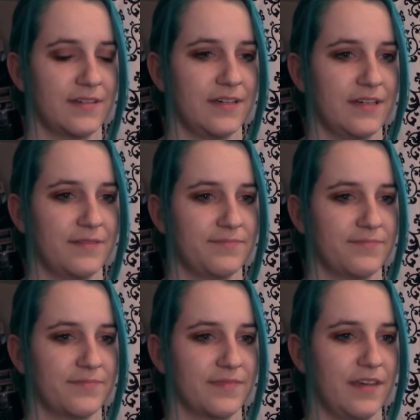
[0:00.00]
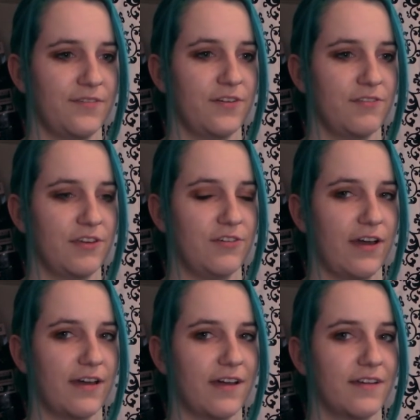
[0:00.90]
Yeah. If only you
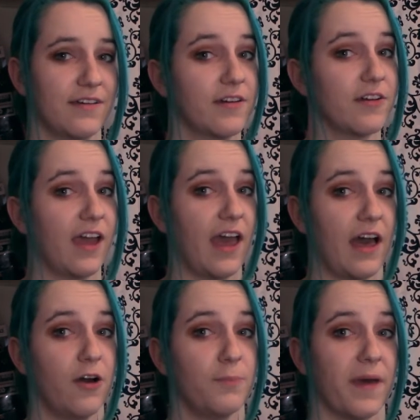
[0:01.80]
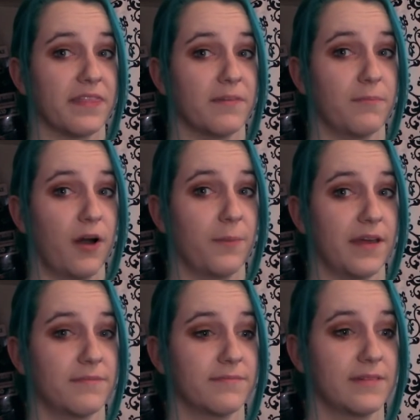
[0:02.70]
had help at the moment.